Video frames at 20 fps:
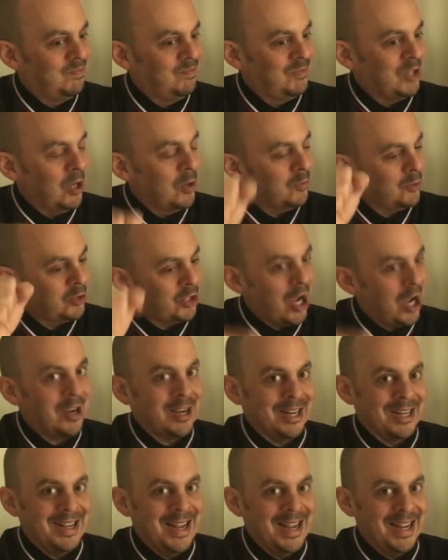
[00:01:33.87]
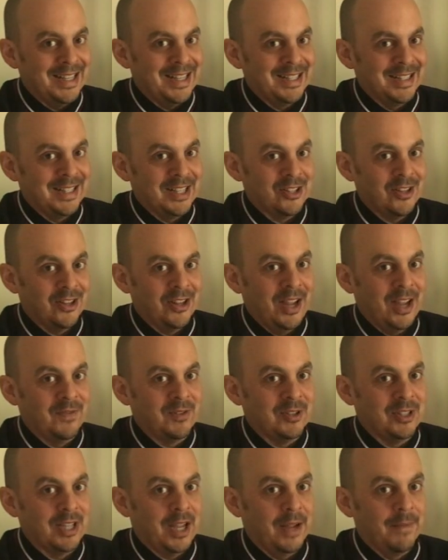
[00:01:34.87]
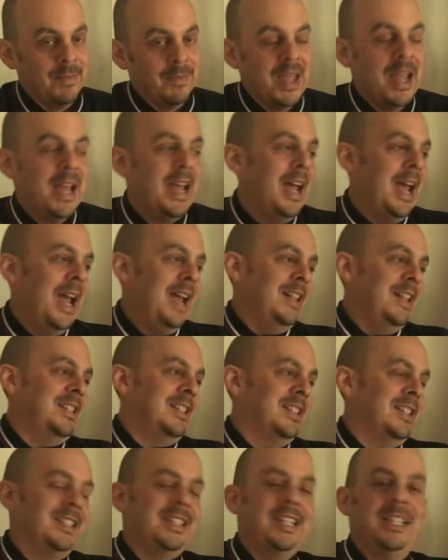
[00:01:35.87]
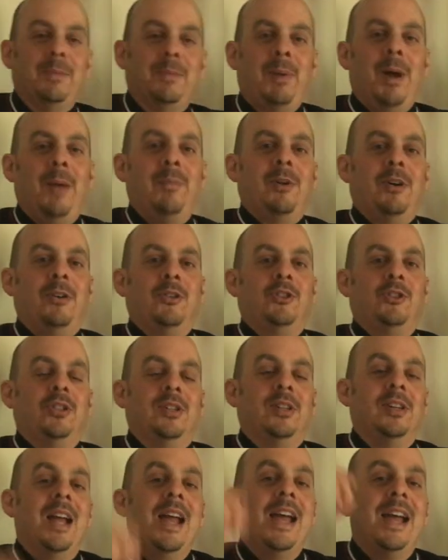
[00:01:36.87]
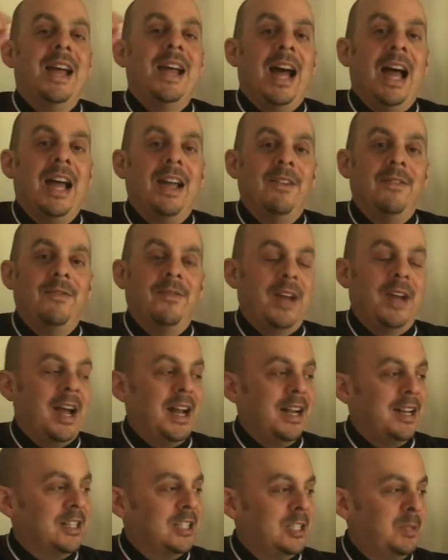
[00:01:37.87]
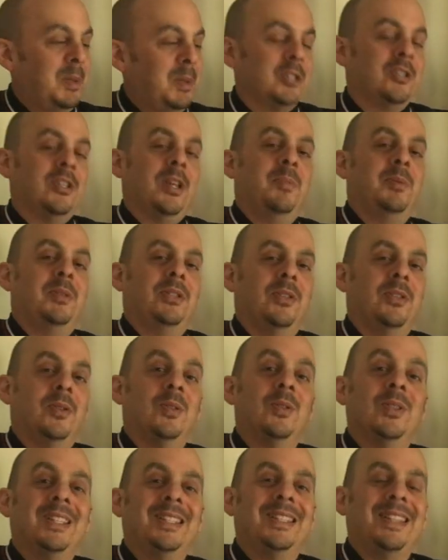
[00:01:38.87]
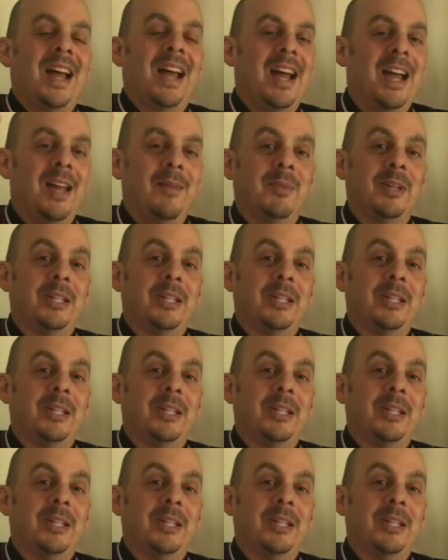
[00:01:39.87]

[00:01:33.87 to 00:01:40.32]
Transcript: Don't jog at night. That's all I have to say. Hey, listen, let's get to pop culture. I've got a special episode this time.